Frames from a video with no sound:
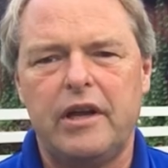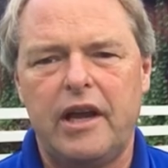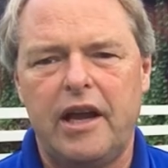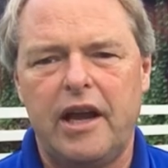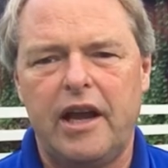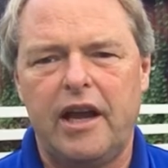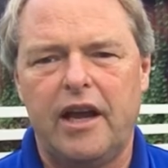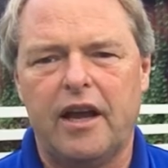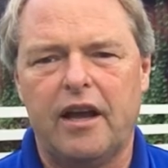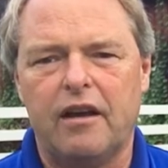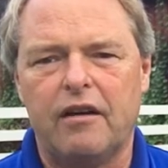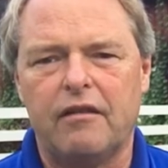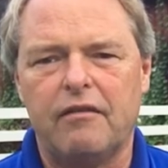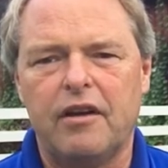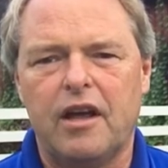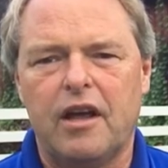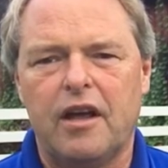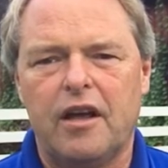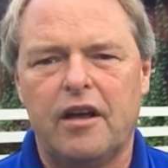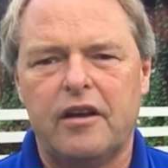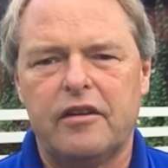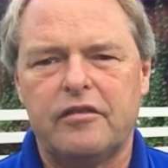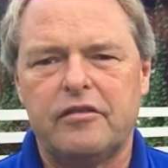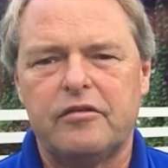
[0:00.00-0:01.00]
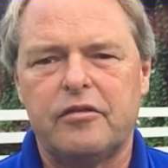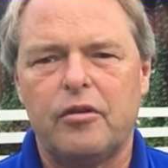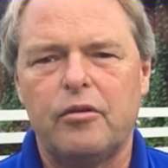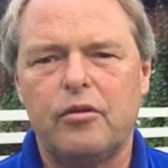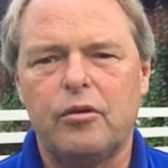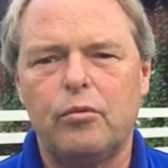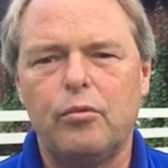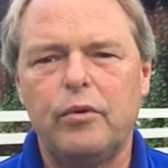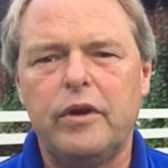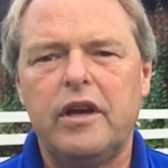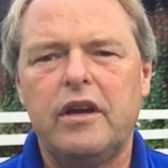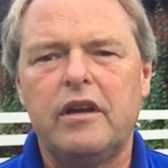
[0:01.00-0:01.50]
we have so
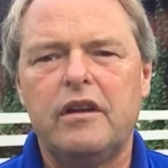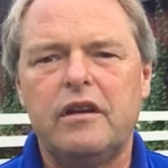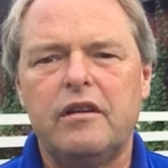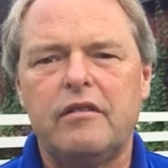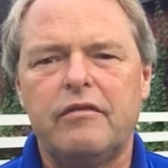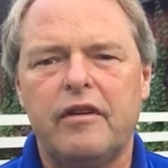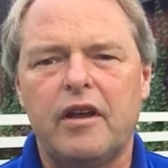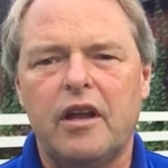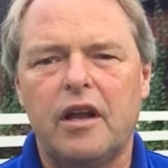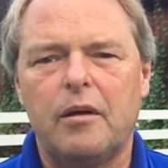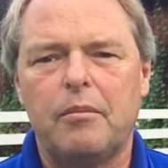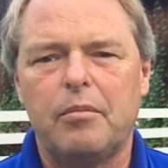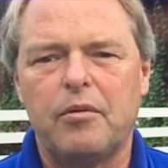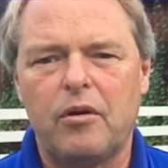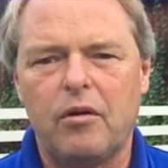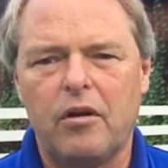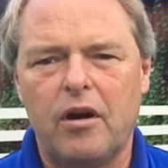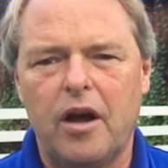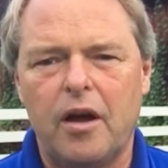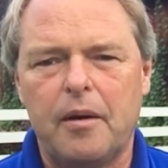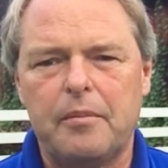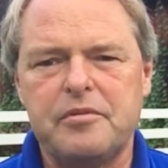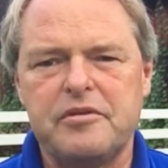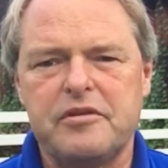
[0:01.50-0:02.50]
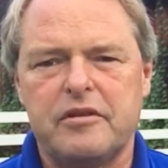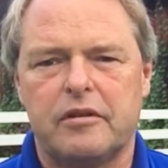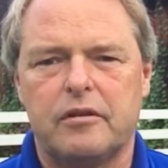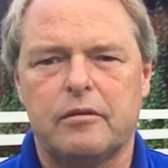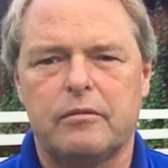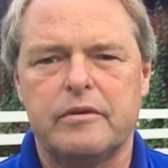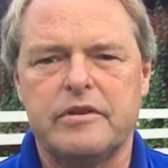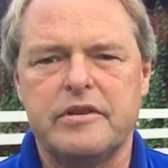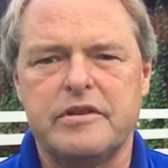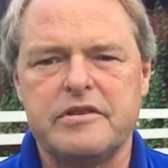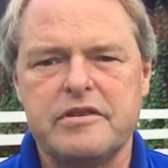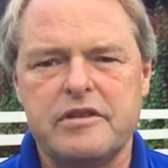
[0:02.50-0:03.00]
that we can develop crops that
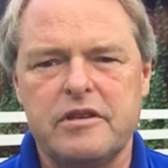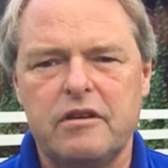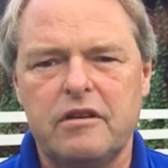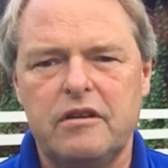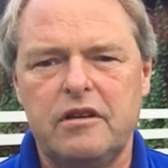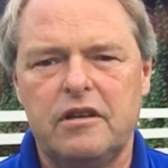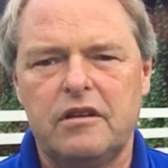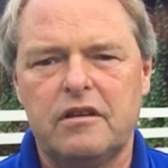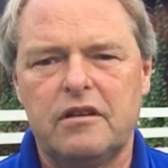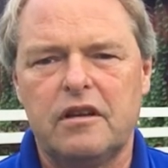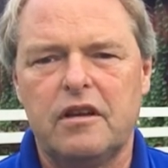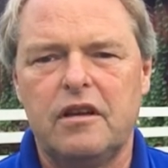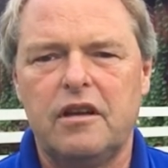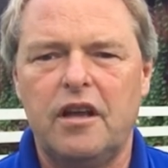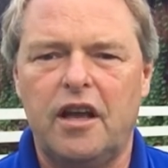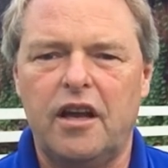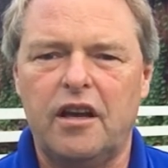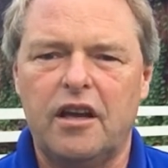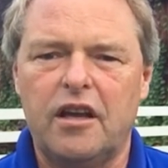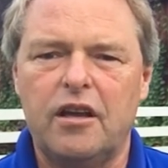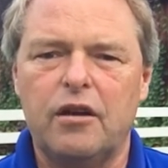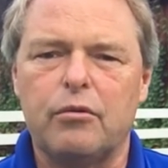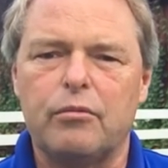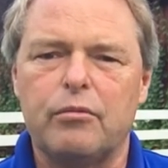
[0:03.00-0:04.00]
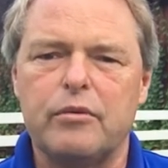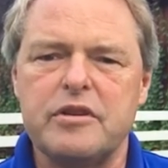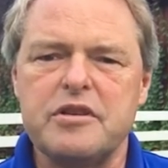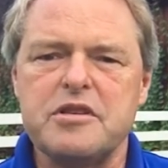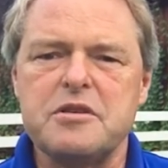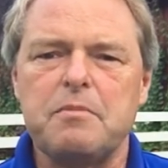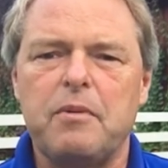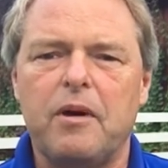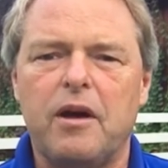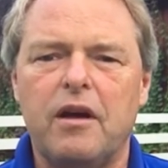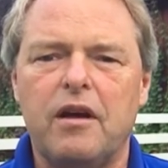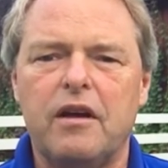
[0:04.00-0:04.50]
are resilient and can
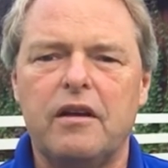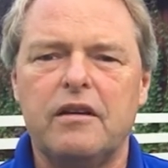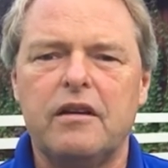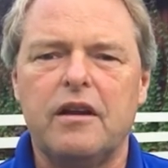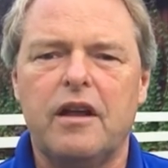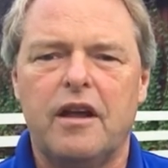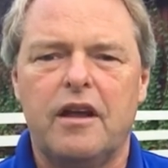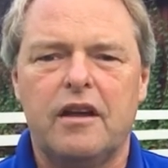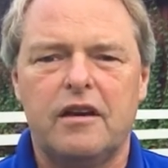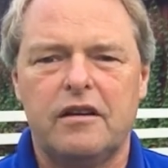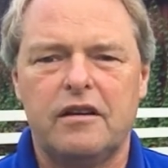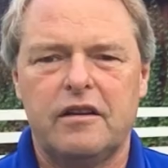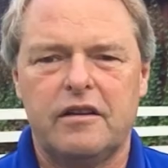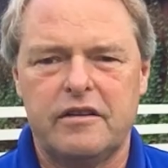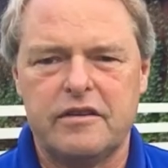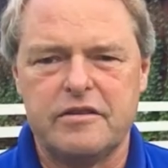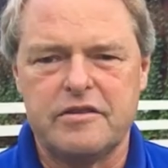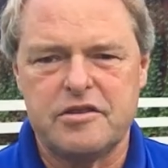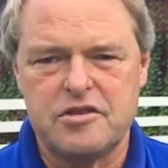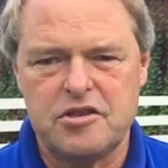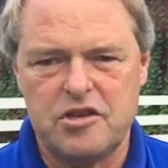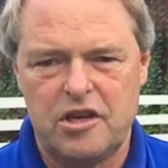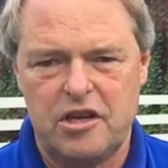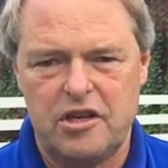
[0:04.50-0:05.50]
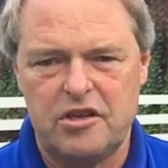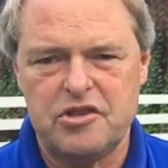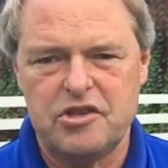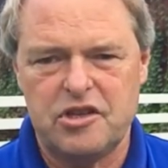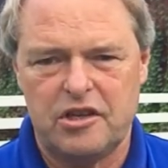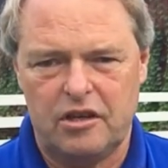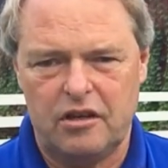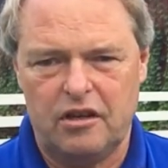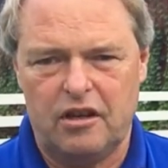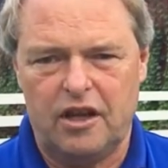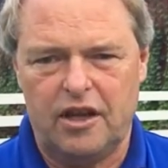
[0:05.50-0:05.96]
respond to this changing